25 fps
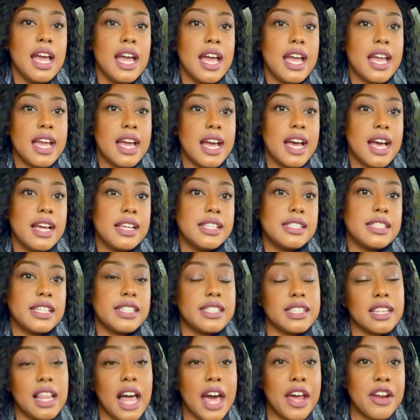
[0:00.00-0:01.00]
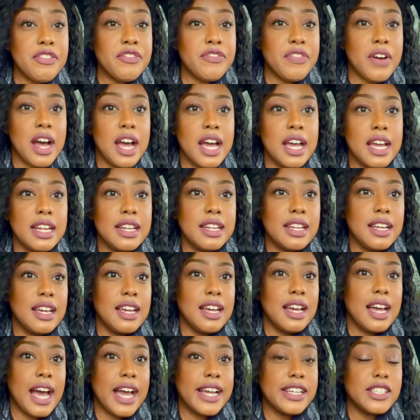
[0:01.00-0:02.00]
and it's a lot of fun.
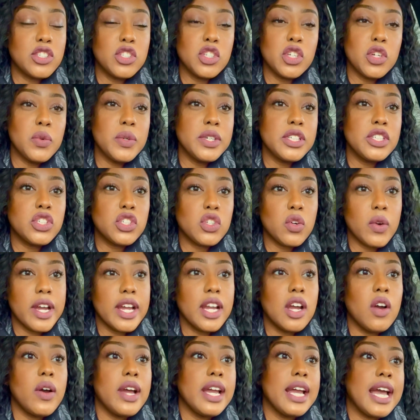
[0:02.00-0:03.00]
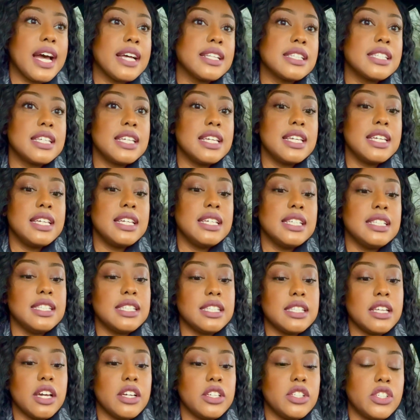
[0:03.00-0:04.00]
I do enjoy going out to eat and
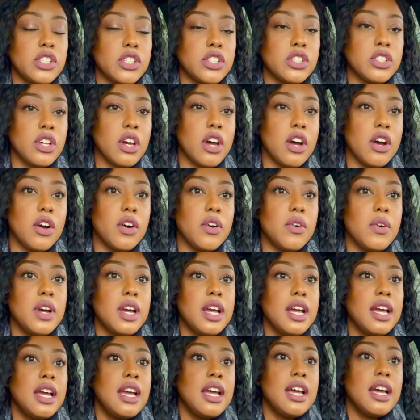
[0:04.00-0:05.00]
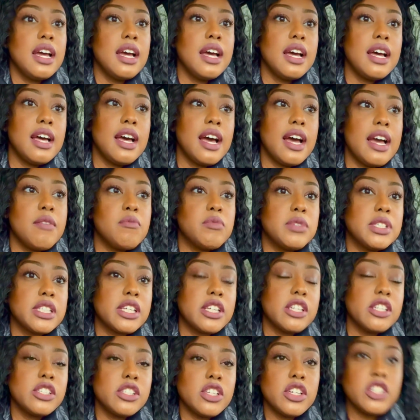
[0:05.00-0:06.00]
such, so I'm just
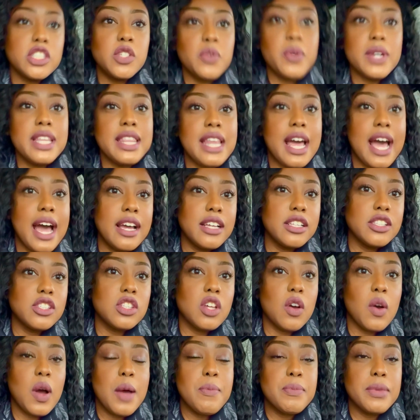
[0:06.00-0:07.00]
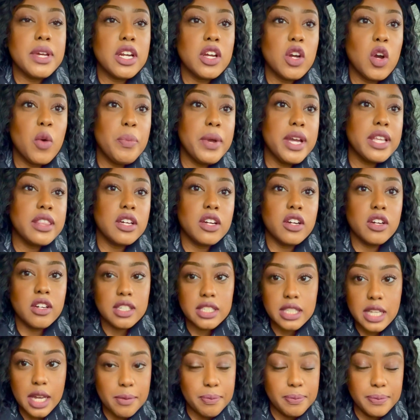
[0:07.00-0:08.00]
gonna start doing that. So I'm gonna go pick the
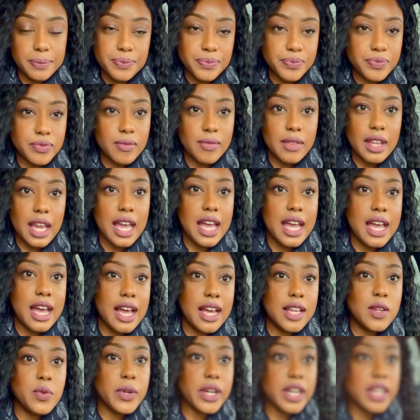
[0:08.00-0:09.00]
girls up, and we're